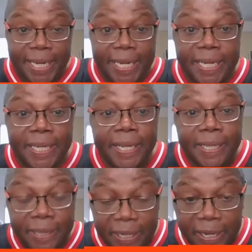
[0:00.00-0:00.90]
in
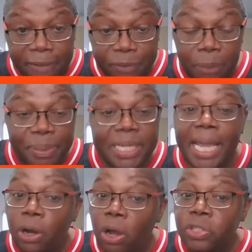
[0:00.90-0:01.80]
the Philippines
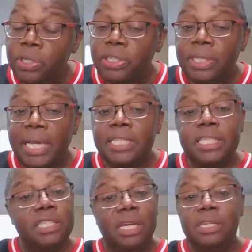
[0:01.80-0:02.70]
and also in the States.
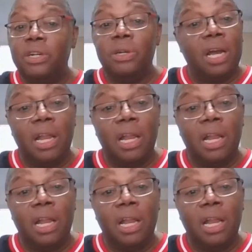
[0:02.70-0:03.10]
He's under